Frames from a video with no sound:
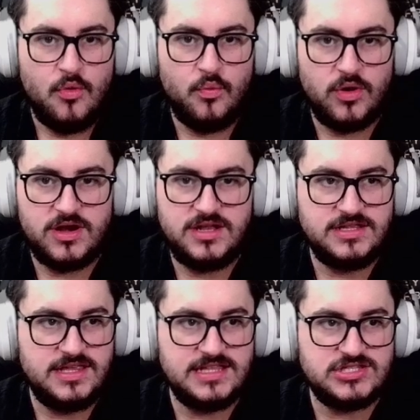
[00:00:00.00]
we're gonna
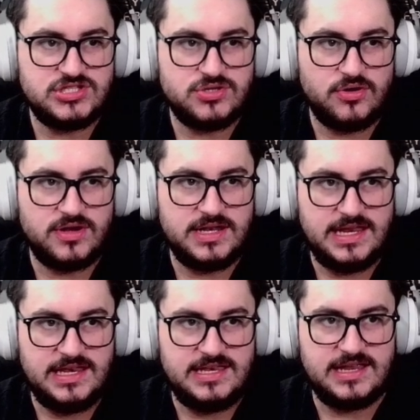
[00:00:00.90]
get started
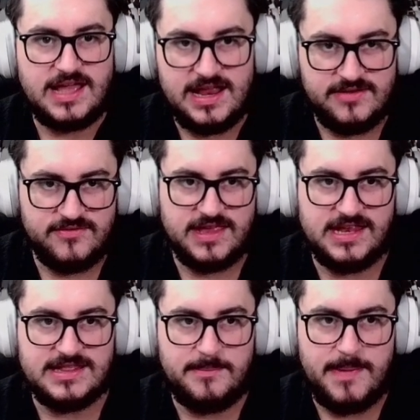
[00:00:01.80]
into kind of
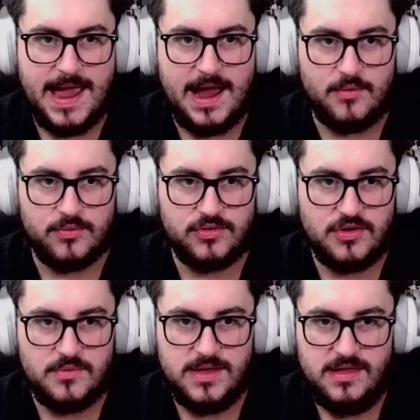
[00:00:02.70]
getting the power
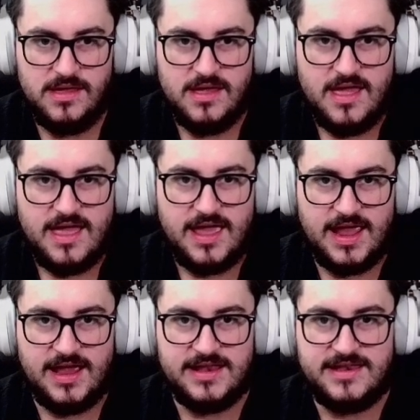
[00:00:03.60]
going,
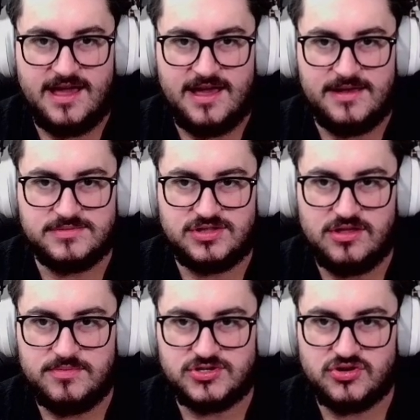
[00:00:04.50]
and slowly
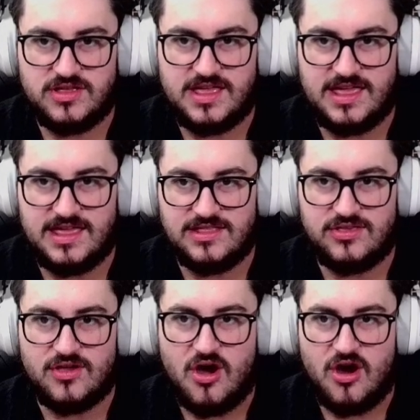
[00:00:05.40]
but surely getting
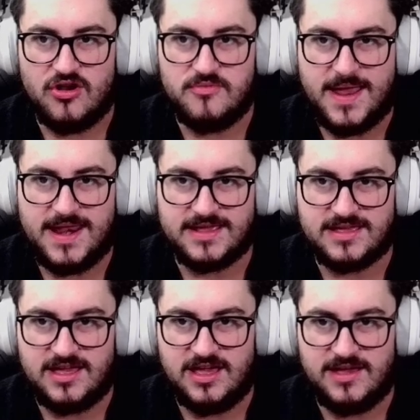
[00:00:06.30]
into automatic
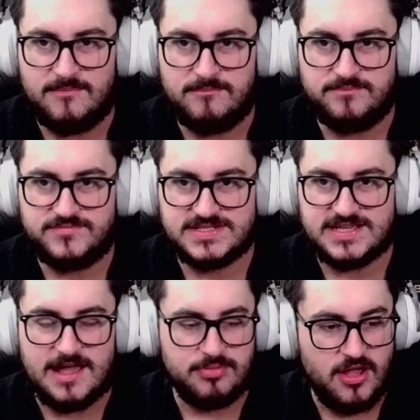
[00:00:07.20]

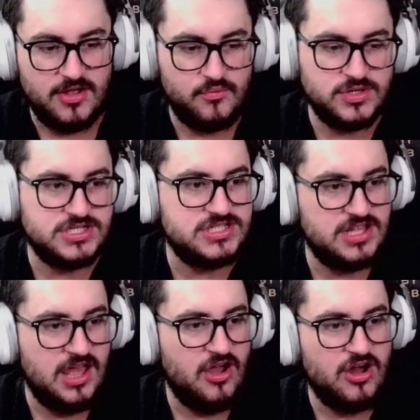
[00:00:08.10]
skyblock, which is
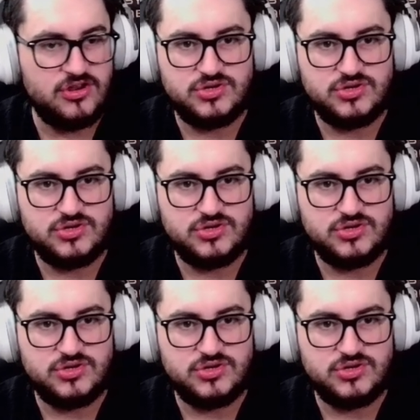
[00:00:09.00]
auto